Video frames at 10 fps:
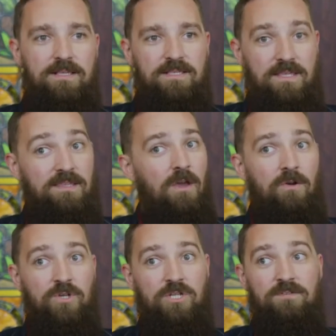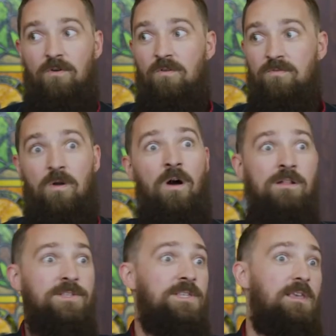I see the ocean of
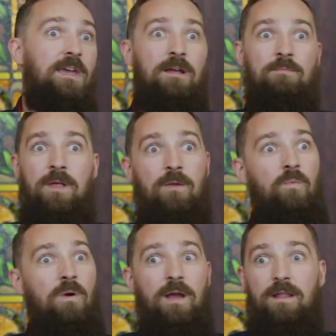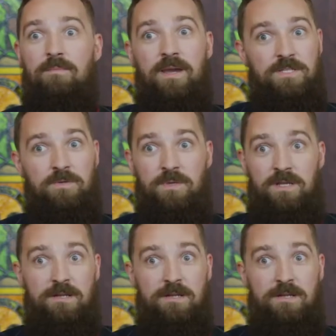overalls and I'm like, what am I doing